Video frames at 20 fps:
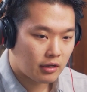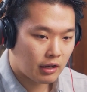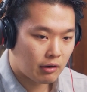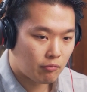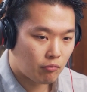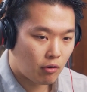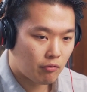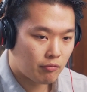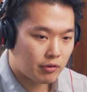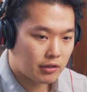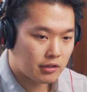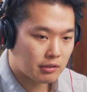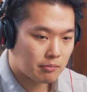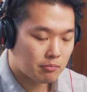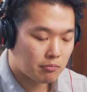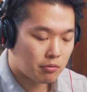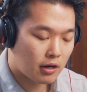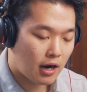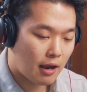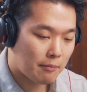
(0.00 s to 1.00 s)
and what we
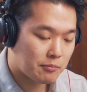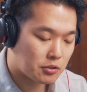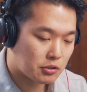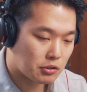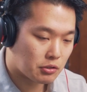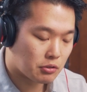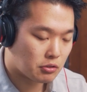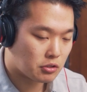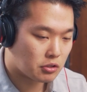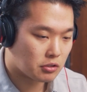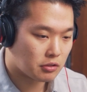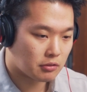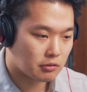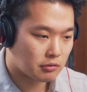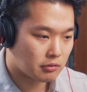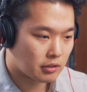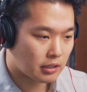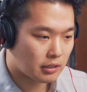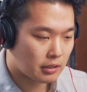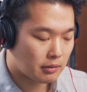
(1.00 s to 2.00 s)
can perhaps do
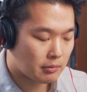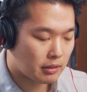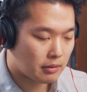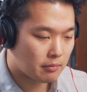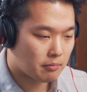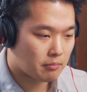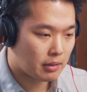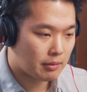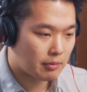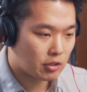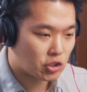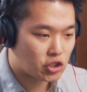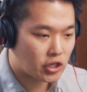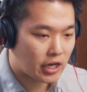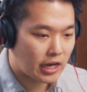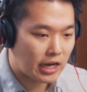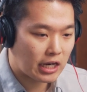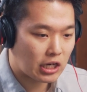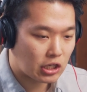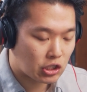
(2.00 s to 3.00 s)
to maybe
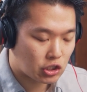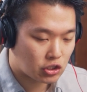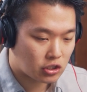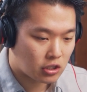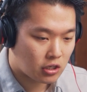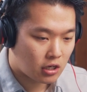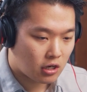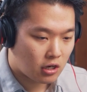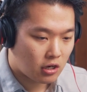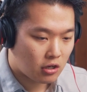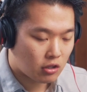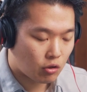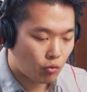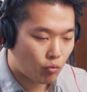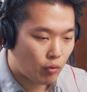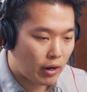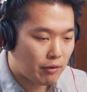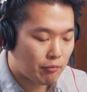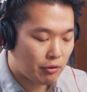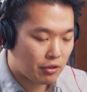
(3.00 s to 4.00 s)
change
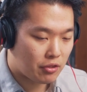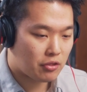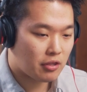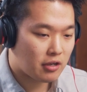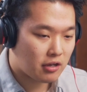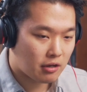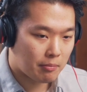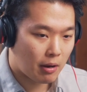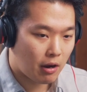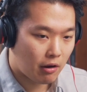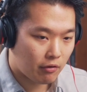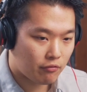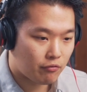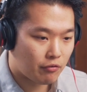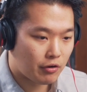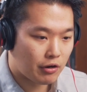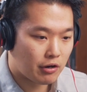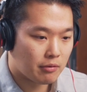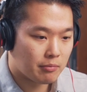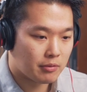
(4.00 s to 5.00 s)
the way we think about
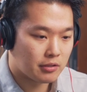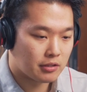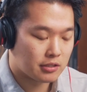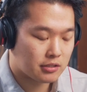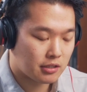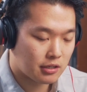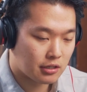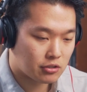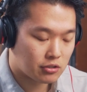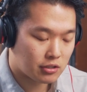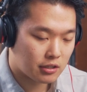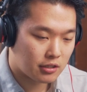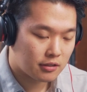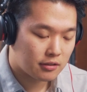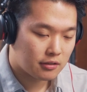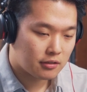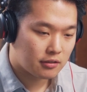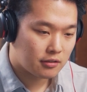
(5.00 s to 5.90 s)
freedom in this country?